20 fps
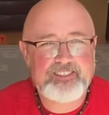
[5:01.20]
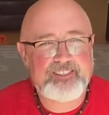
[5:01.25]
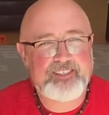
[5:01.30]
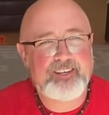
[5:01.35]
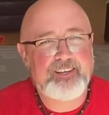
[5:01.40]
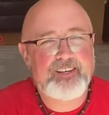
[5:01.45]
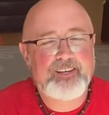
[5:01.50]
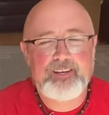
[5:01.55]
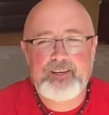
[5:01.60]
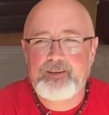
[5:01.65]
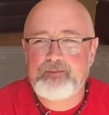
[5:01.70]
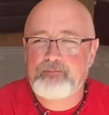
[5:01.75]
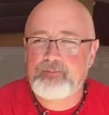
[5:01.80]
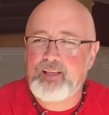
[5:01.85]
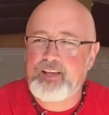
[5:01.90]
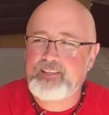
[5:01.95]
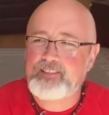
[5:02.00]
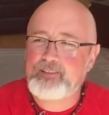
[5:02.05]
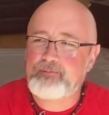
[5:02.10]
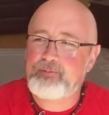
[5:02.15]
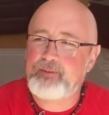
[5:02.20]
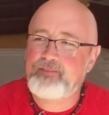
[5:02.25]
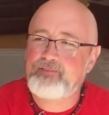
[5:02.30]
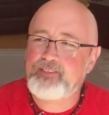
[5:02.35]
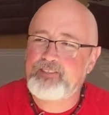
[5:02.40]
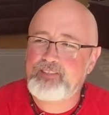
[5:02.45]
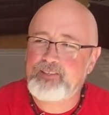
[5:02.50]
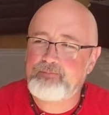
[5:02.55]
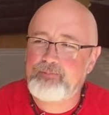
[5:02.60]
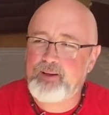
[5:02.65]
is a plastic
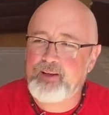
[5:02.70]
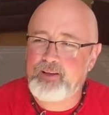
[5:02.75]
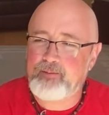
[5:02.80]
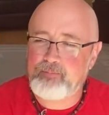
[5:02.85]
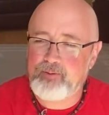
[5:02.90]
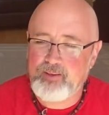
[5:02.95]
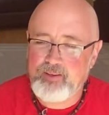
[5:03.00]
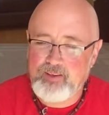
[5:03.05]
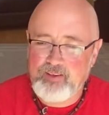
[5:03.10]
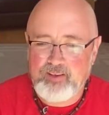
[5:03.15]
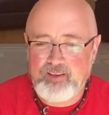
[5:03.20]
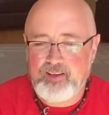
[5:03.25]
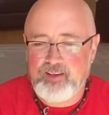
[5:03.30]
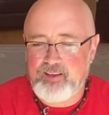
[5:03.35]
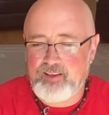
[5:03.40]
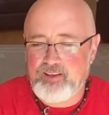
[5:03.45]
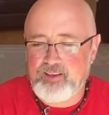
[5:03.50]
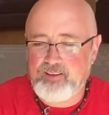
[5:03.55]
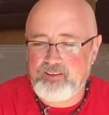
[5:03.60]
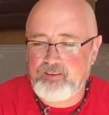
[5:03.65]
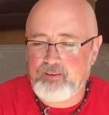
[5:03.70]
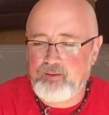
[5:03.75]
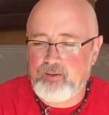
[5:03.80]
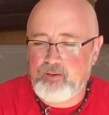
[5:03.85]
PVC pipe. And